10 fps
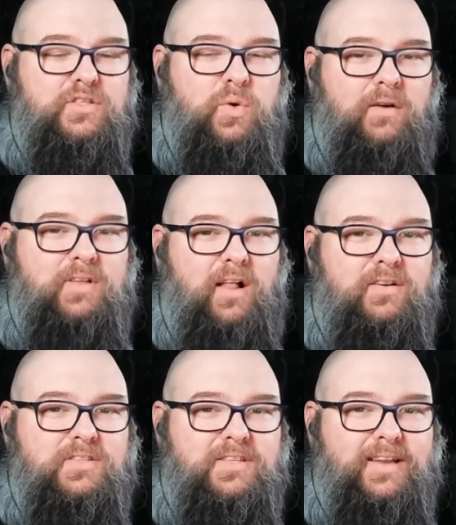
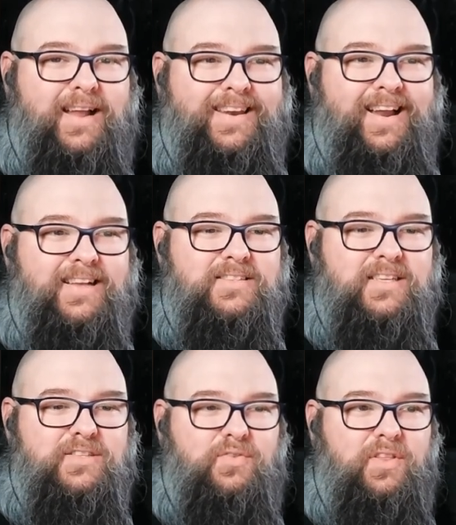
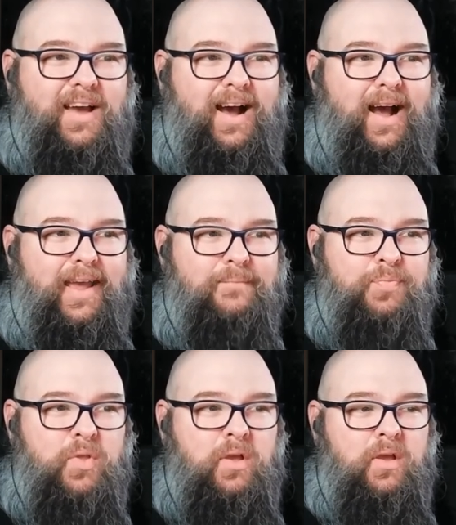$12.99 for the high.
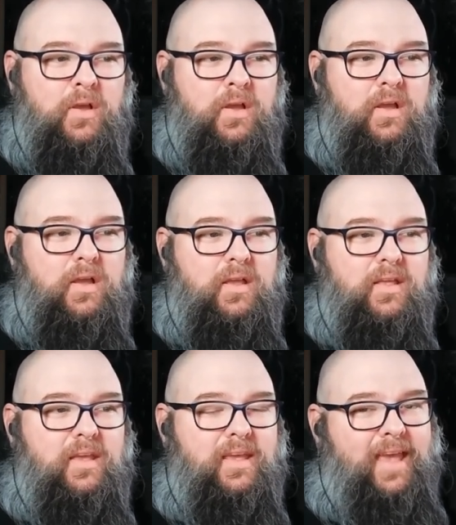
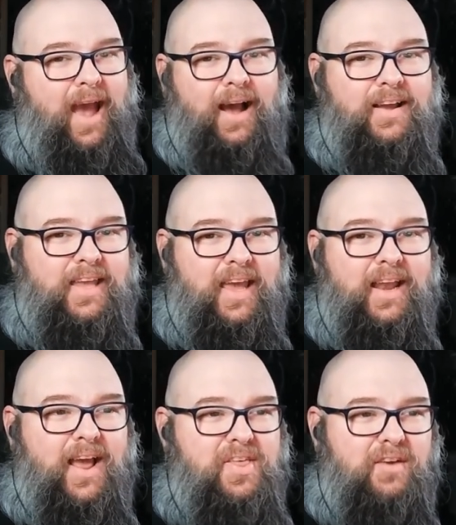Yeah, again,
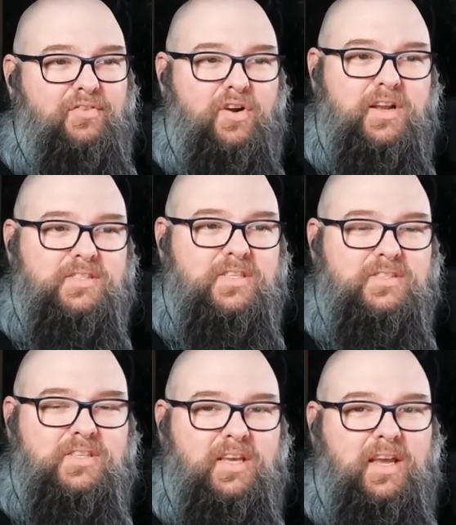I think Verdance is
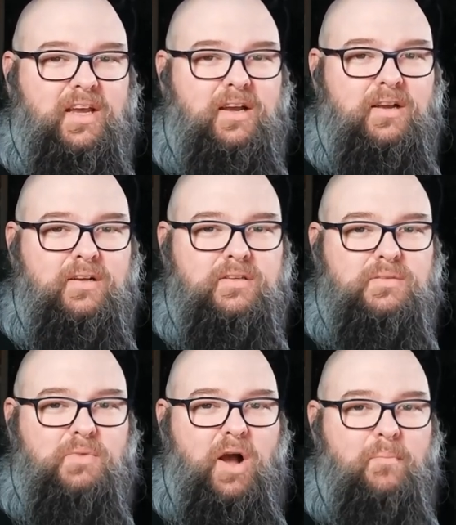seeing
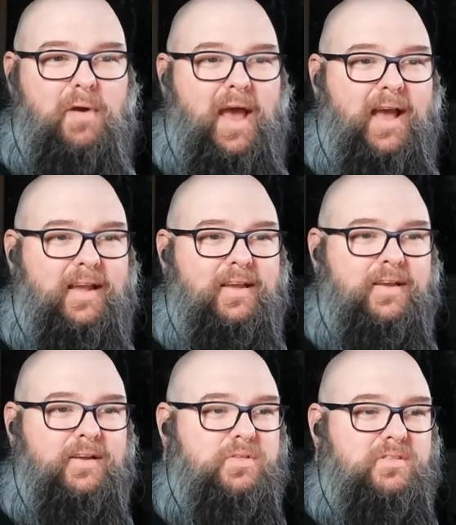some comeback.
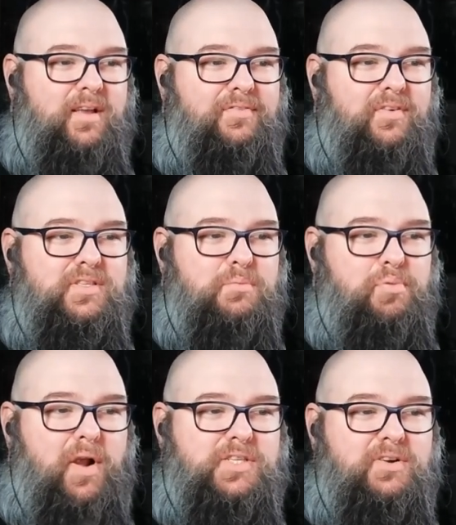There's definitely some
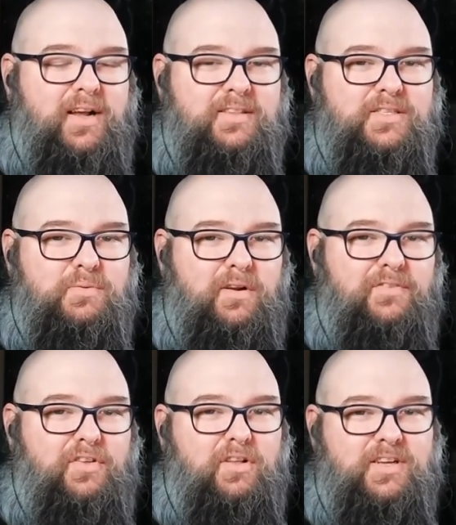pressure on this one.
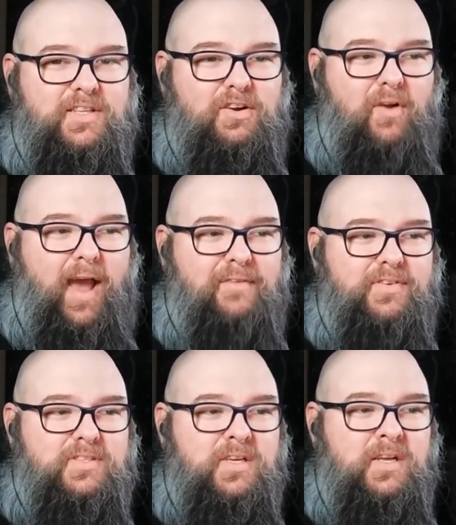If you look at the graph,
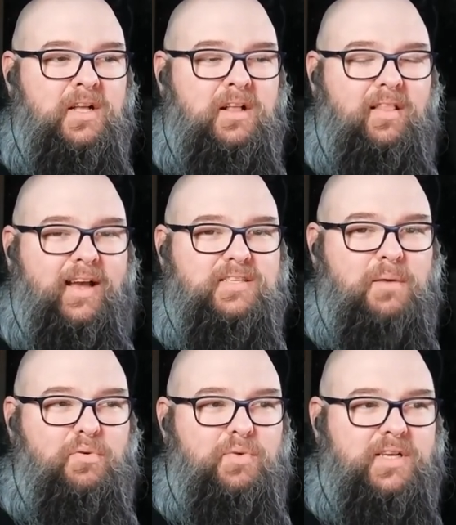it's last
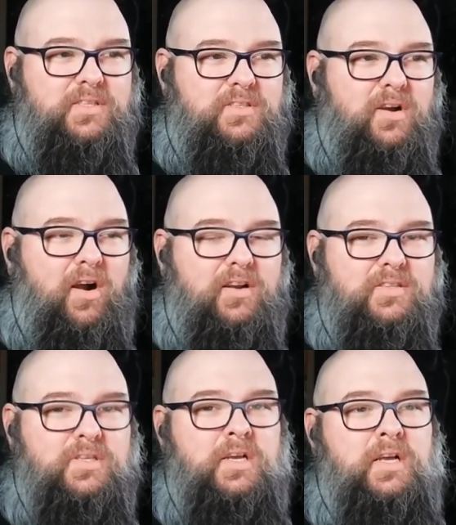couple of weeks, this card
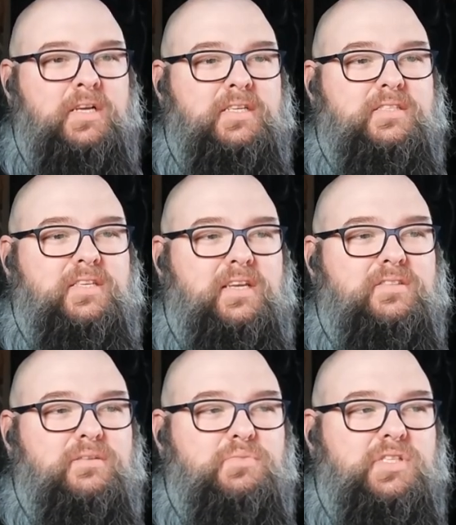has seen
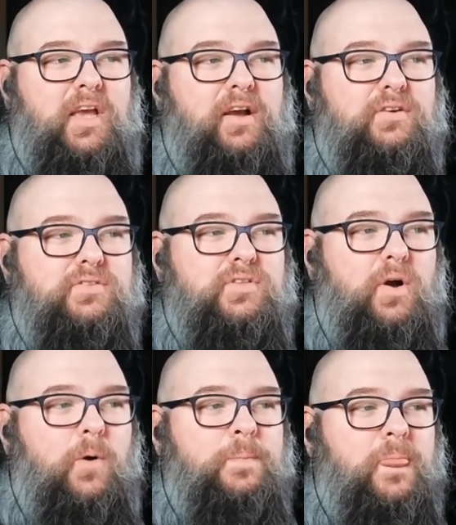some sales.
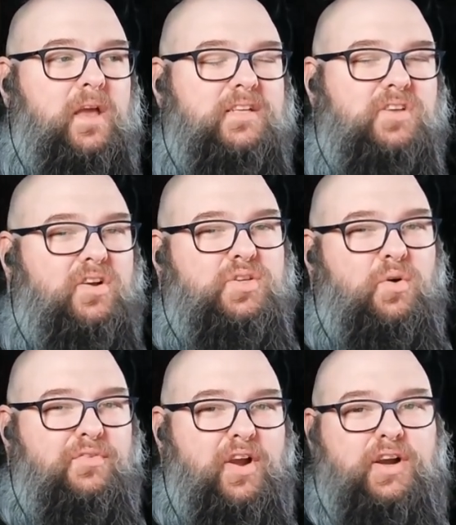So it's also
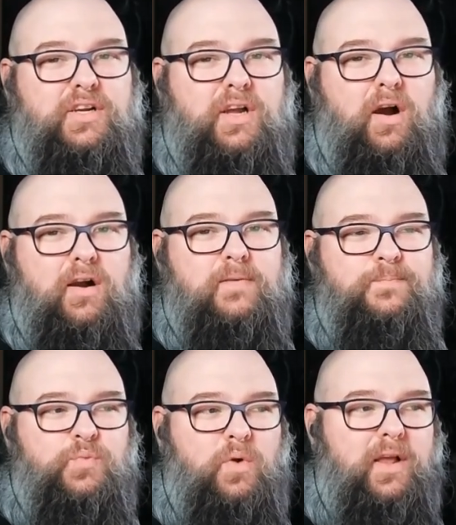a very good card,
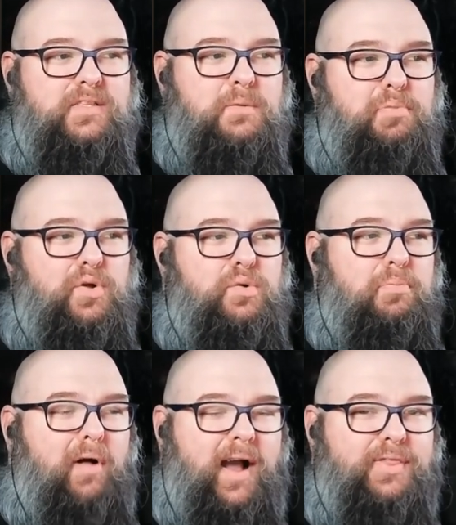right? It's a blue
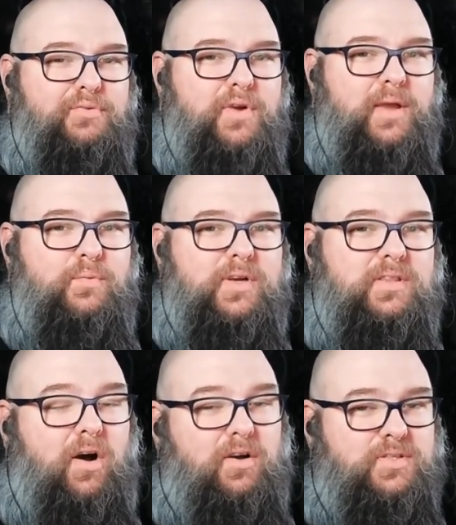block 3
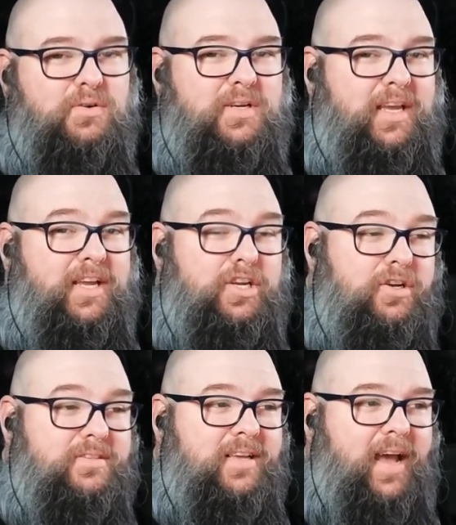with also, again,
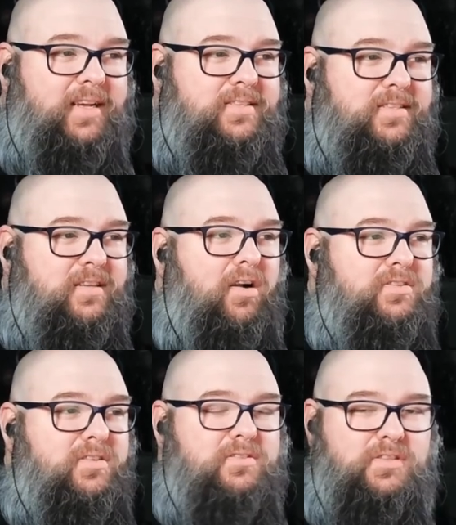good text.
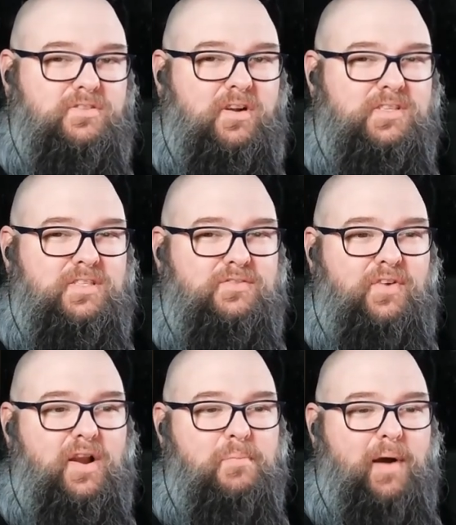Arsenal of Destruction is
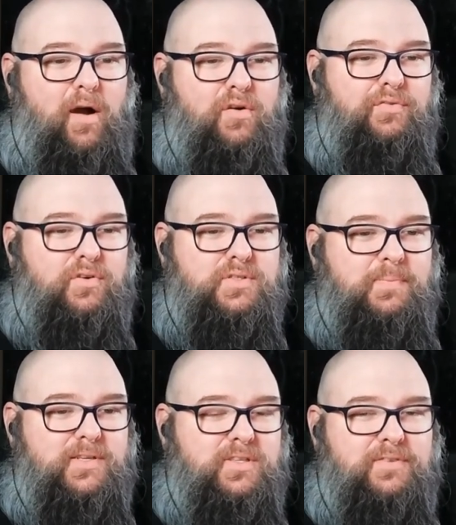very powerful,
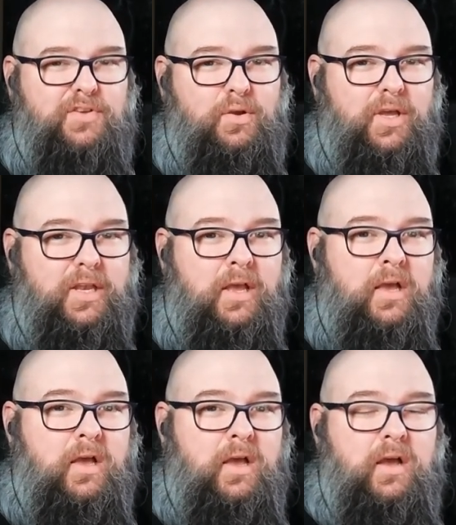especially if you can
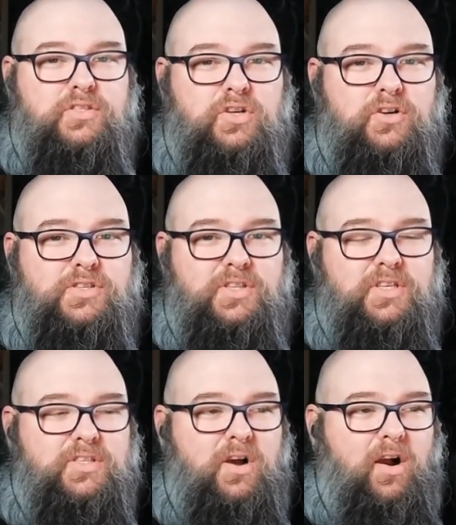surge
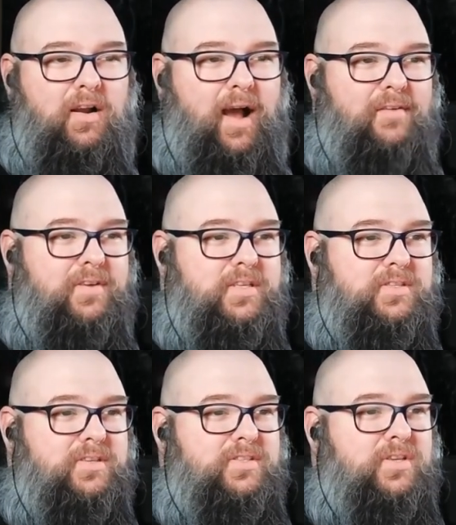this card,
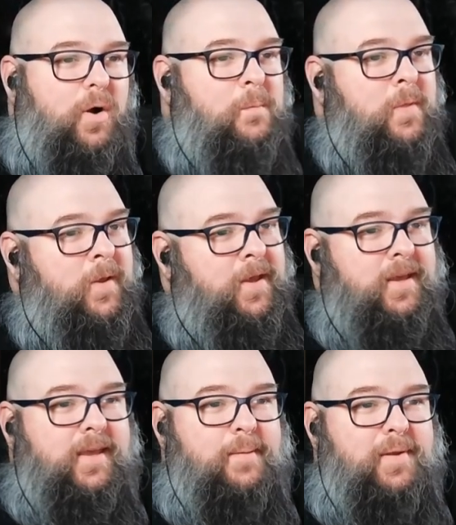obviously. So
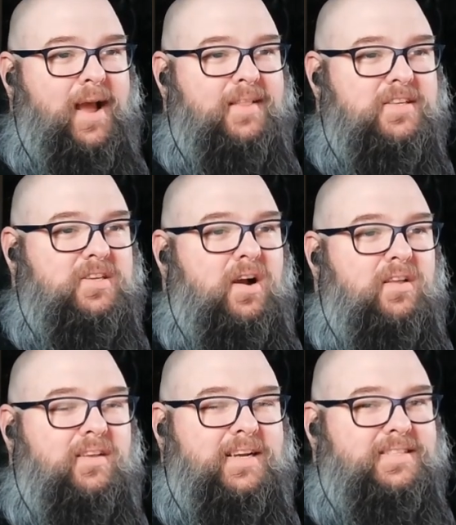keep an eye on this card.
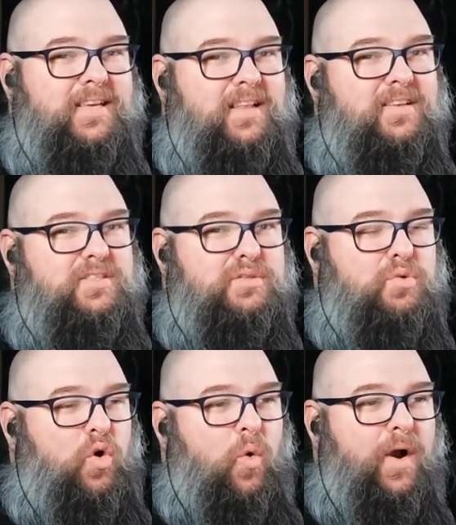Like I said, this is
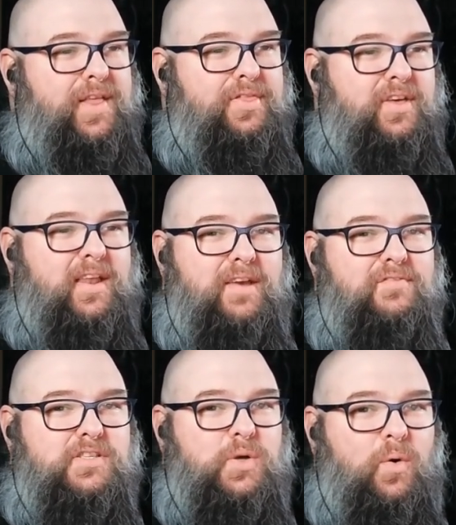quite thin
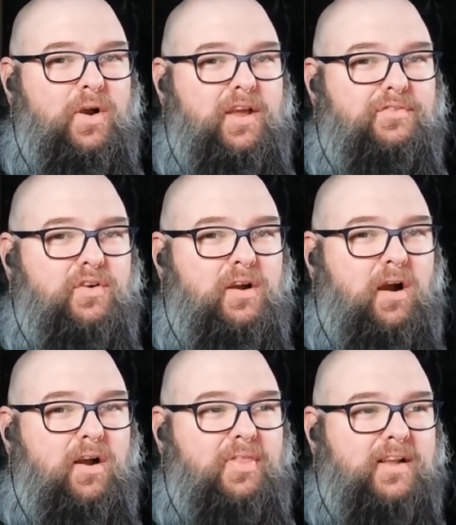inventory for a
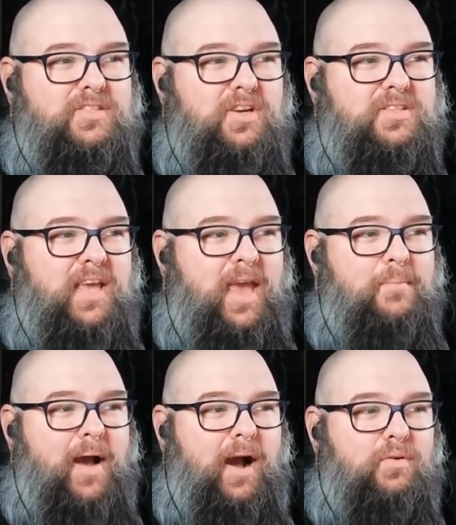card that just
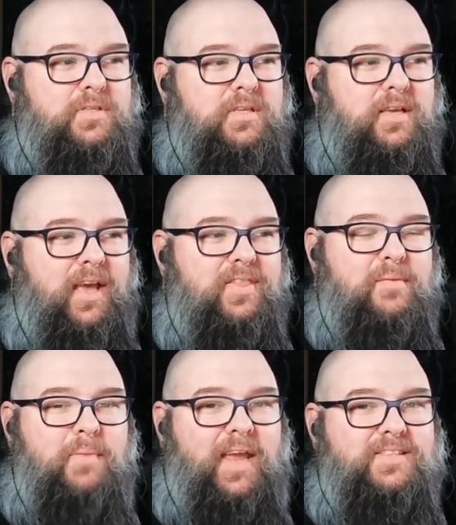came out in the
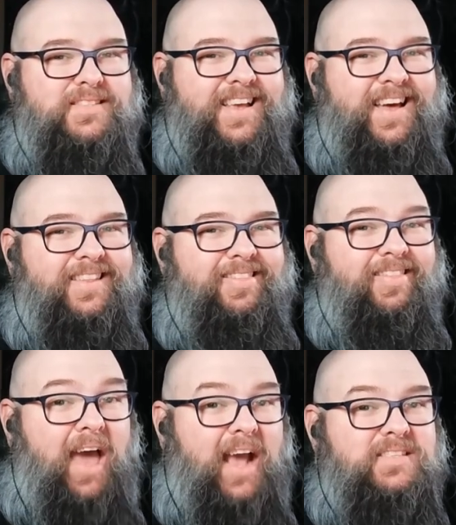main set,
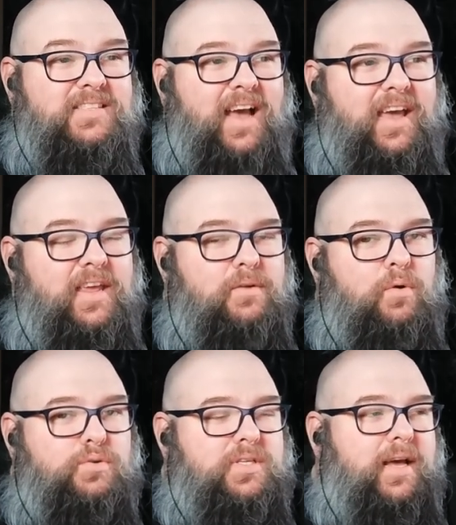last set in
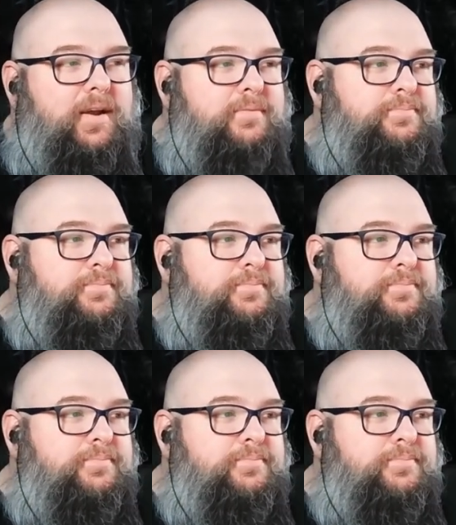Rosetta.